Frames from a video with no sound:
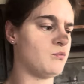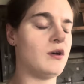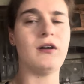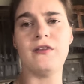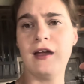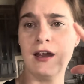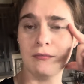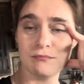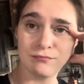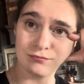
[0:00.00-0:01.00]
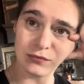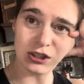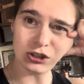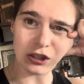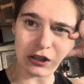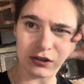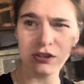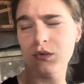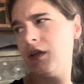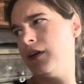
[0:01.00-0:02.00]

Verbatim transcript: what are they? Not shallots, what are